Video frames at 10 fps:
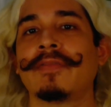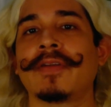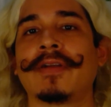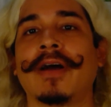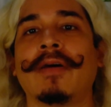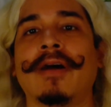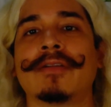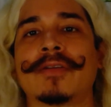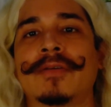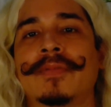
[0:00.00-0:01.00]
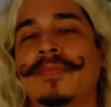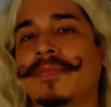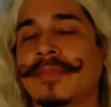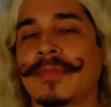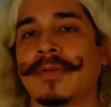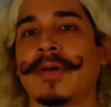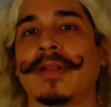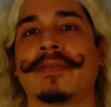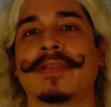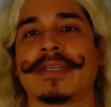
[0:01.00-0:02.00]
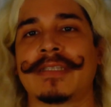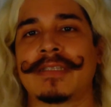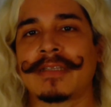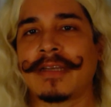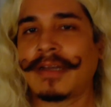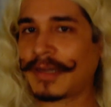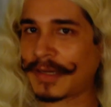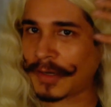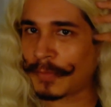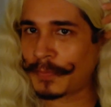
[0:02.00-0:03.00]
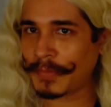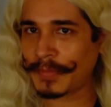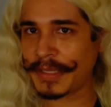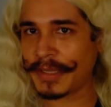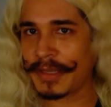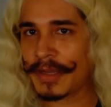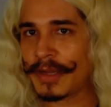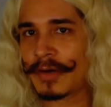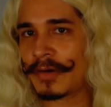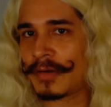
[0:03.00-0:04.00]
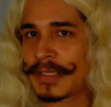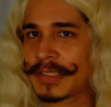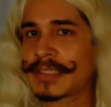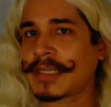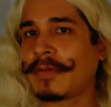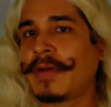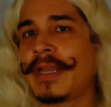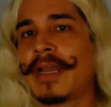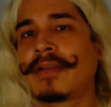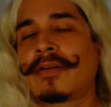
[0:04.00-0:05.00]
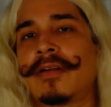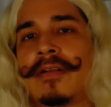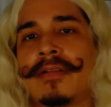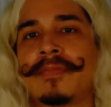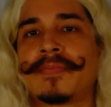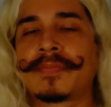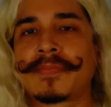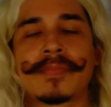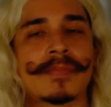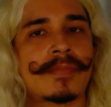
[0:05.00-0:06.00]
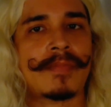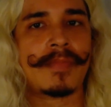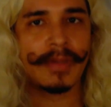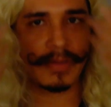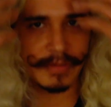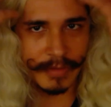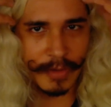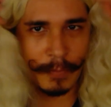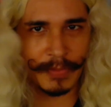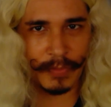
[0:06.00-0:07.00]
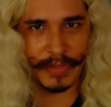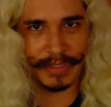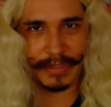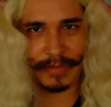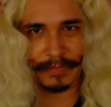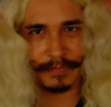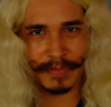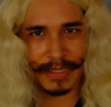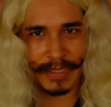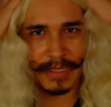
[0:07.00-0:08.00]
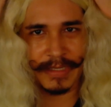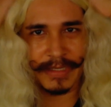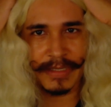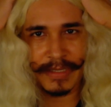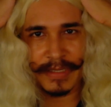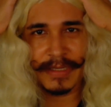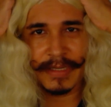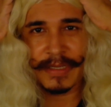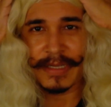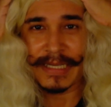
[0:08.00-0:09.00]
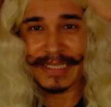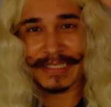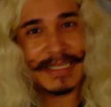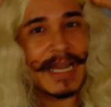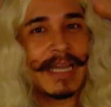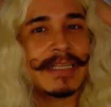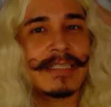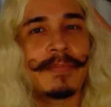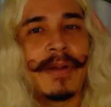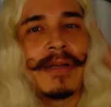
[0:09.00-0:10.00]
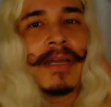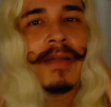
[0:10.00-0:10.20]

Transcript: figure out how to do all of this. Uh, I'll probably curl it the same way I curl the copper wig, but the dye is the part